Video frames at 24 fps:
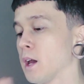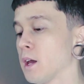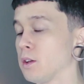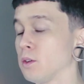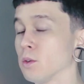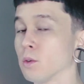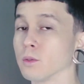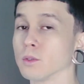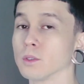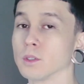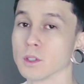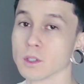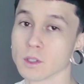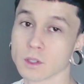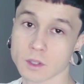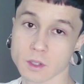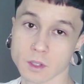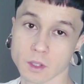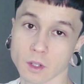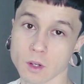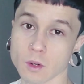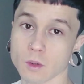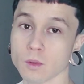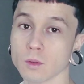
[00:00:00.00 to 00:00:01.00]
don't
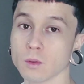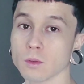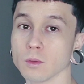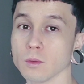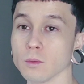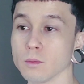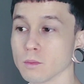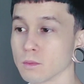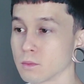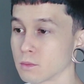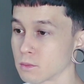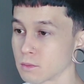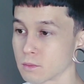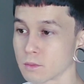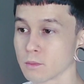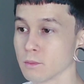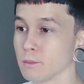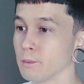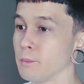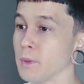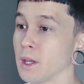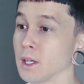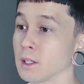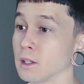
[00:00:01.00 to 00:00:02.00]
just go
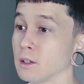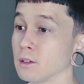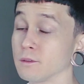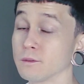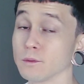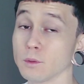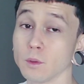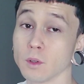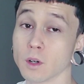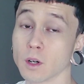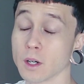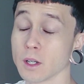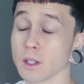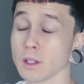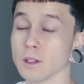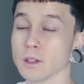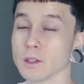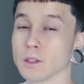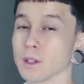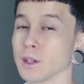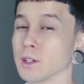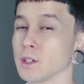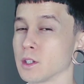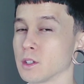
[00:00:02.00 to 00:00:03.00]
making foolhardy
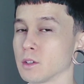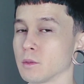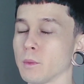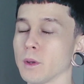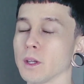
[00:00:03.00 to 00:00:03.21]
decisions.